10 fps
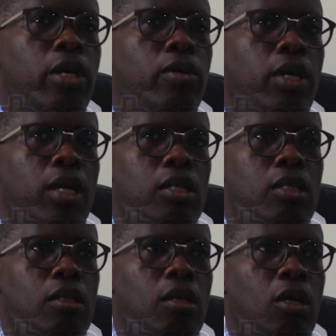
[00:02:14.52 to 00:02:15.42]

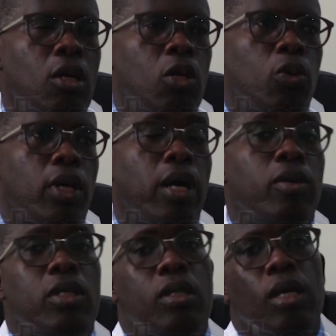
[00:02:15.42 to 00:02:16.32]
areas, to
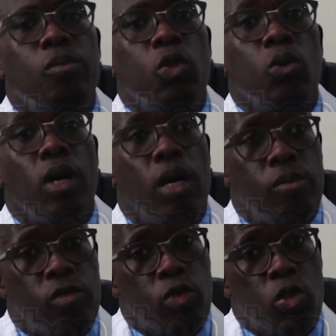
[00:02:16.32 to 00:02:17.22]
encourage them to
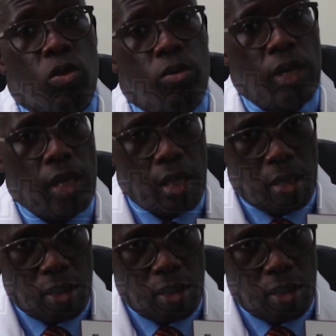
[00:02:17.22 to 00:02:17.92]
come for screening.